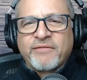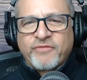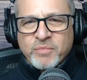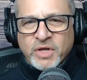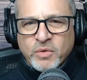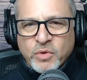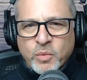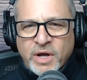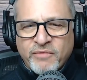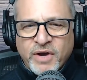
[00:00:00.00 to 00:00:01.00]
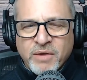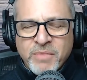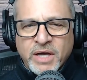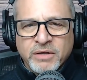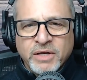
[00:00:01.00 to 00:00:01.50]
familiar with wildfire
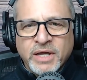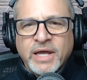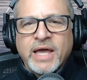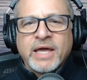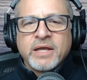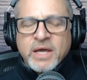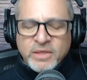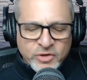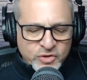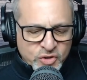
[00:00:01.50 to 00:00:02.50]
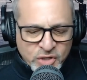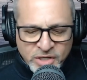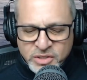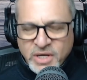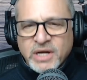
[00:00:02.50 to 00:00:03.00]
modeling and they're
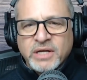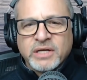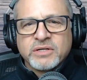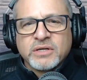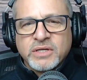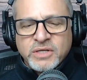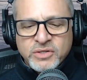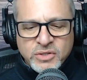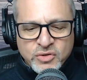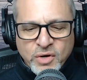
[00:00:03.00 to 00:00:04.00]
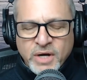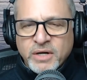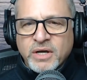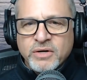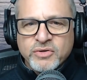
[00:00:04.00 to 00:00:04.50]
just getting into this and trying
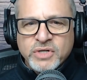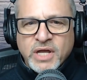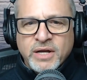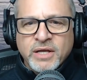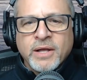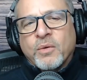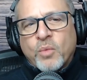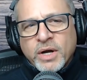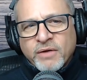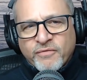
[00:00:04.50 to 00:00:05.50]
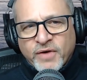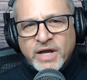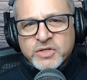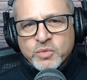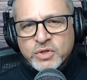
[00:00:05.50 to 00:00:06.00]
to understand it. What
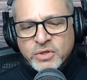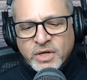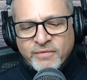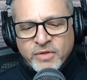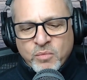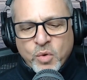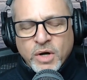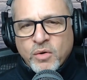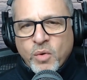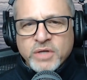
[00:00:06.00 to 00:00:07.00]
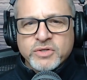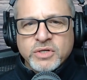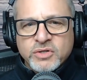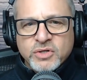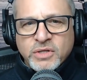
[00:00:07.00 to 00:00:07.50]
advice would you give them? What
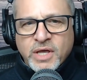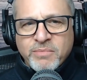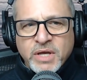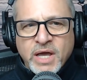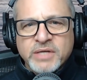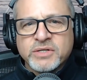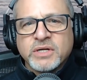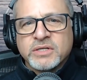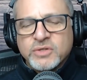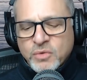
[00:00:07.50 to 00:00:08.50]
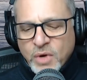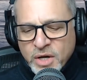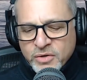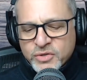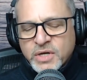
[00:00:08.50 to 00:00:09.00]
questions should they be asking to
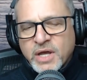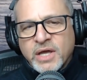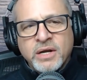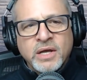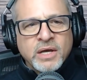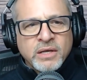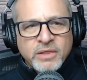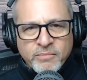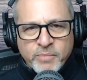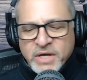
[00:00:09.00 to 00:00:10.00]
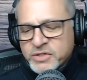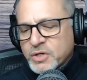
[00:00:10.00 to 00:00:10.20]
understand the best